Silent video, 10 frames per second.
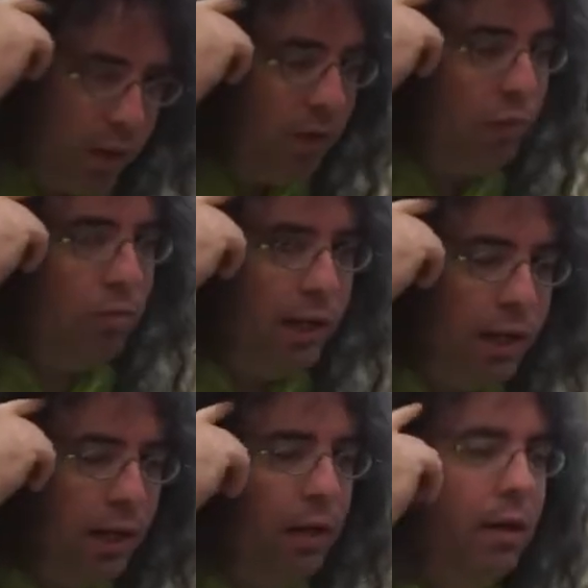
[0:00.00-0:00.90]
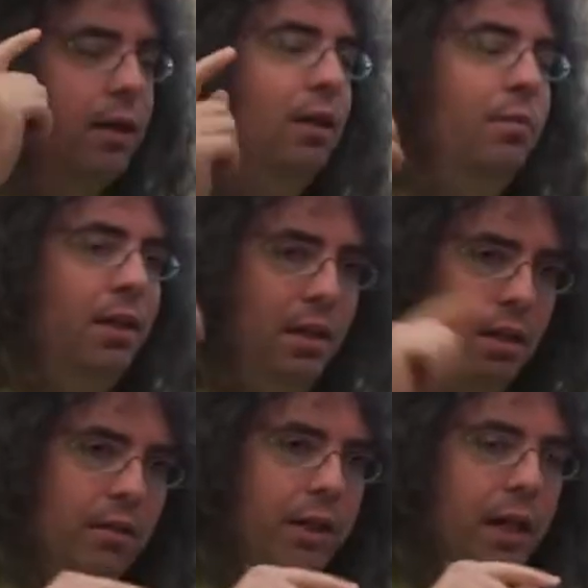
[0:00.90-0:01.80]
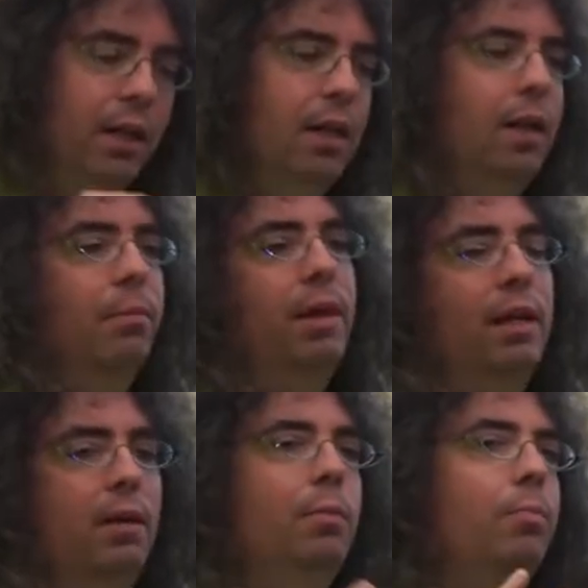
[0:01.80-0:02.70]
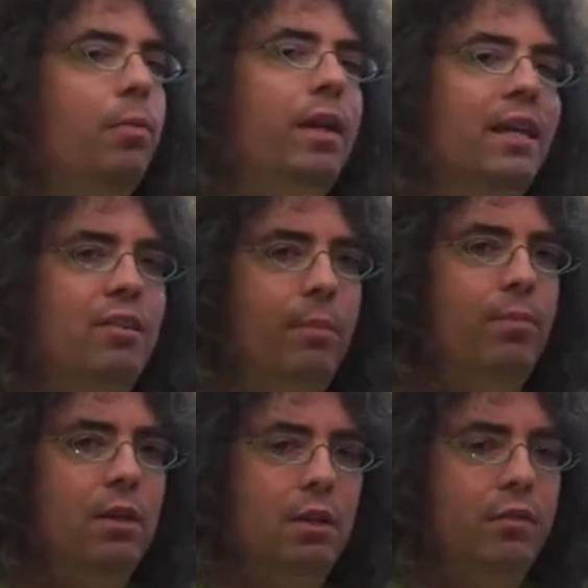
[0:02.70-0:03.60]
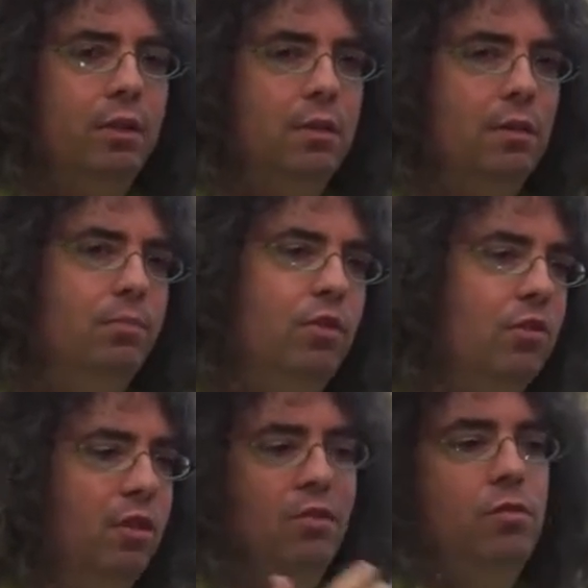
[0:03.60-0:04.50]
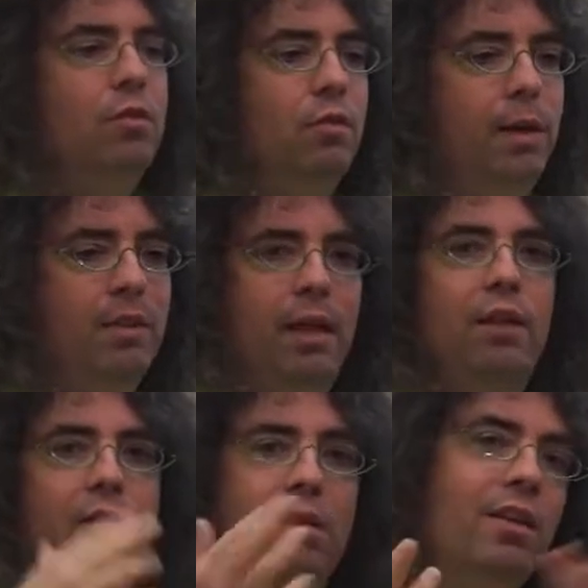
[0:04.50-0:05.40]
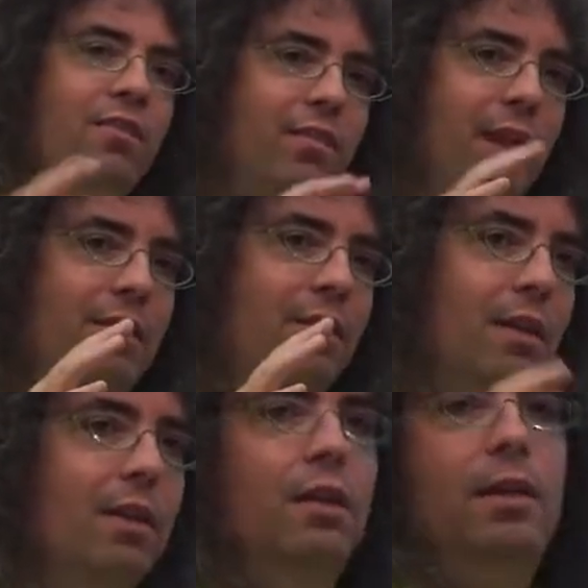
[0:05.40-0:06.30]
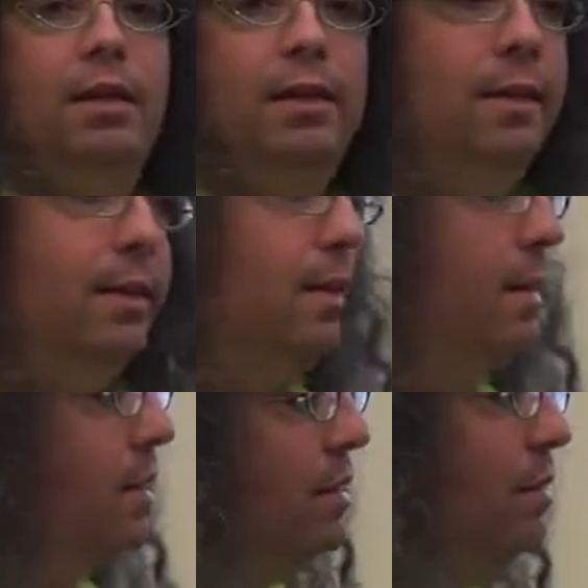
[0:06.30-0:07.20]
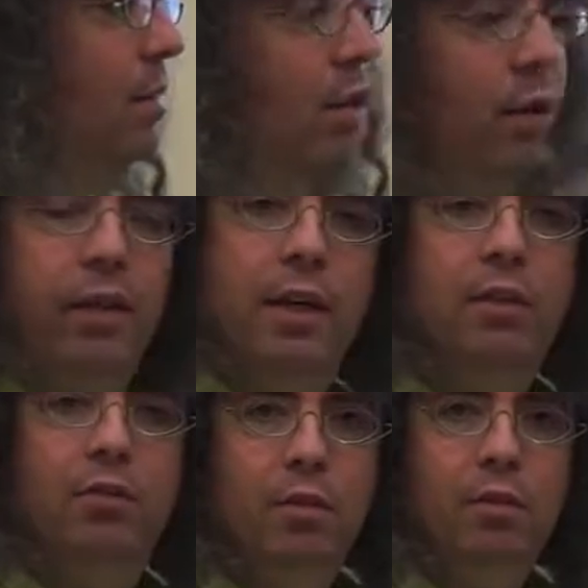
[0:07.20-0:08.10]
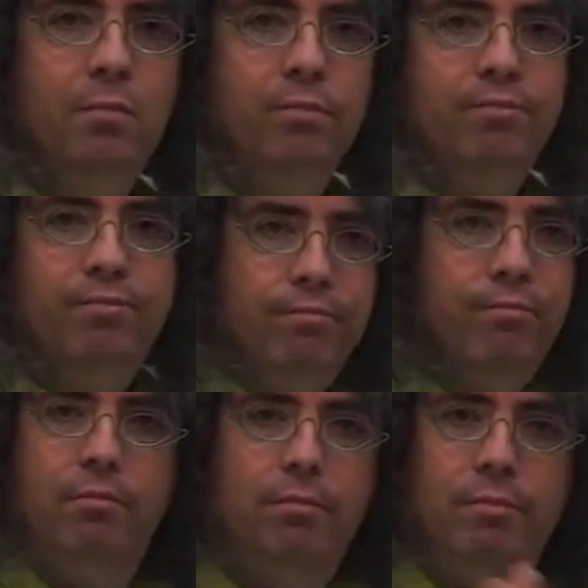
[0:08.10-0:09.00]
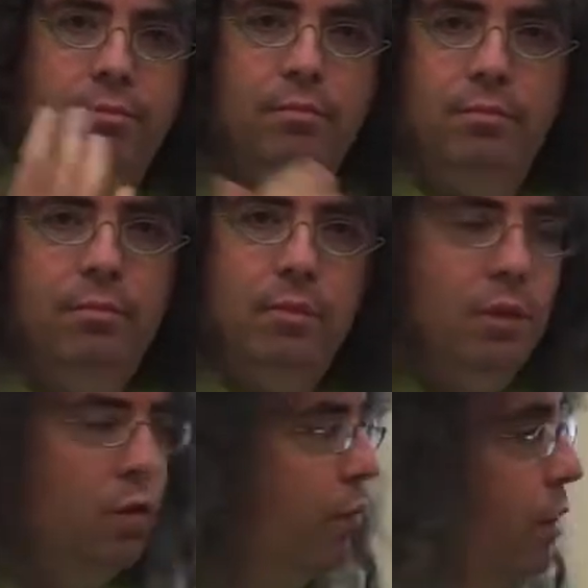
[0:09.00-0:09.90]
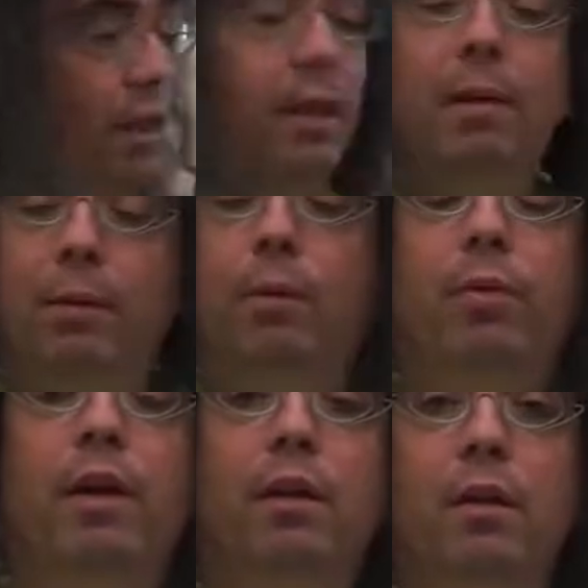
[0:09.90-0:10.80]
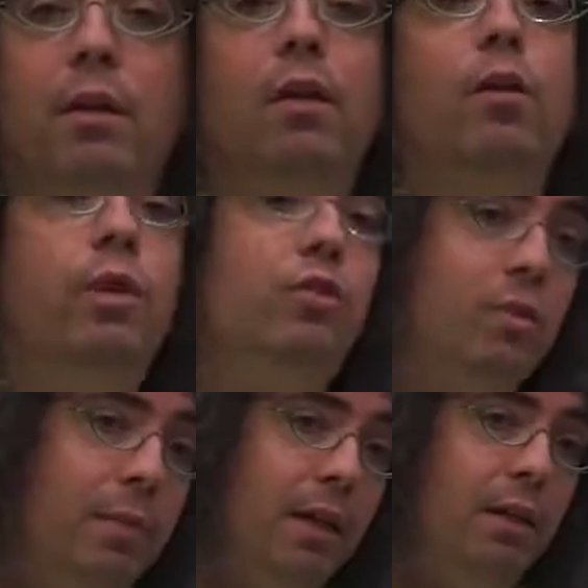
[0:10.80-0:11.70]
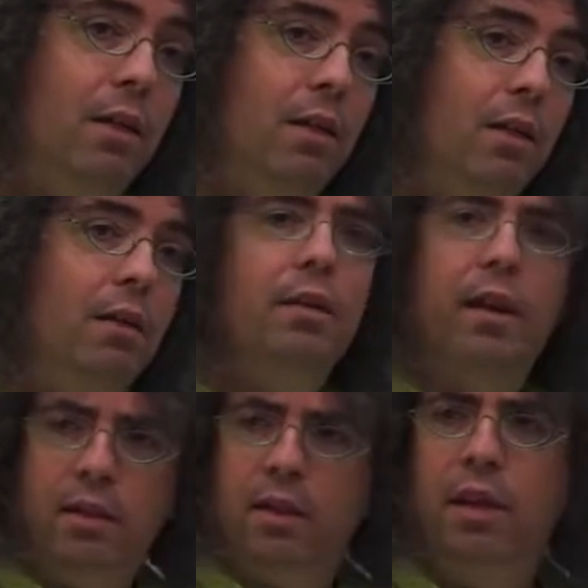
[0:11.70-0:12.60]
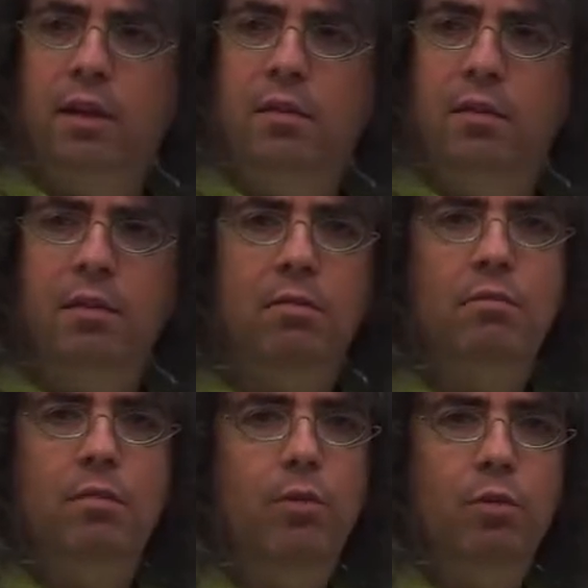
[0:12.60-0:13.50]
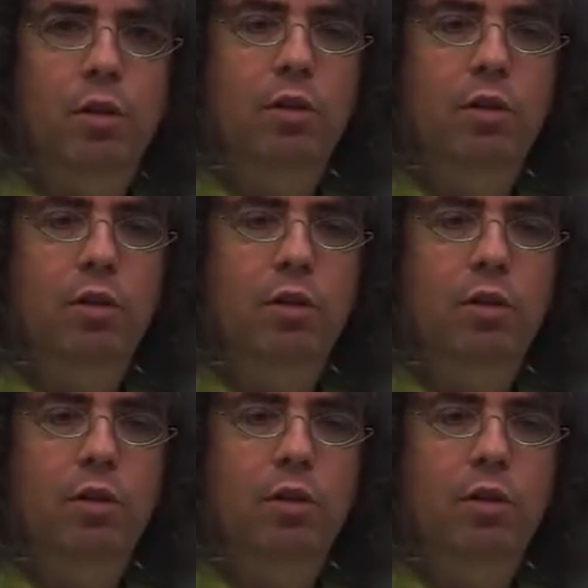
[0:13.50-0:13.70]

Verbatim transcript: running through my head. I'm going to be hearing it, but I'm going to be playing something different. I'm just going to sort of spontaneously invent little things and so forth. And then maybe I'll play the original melody at the end, and that will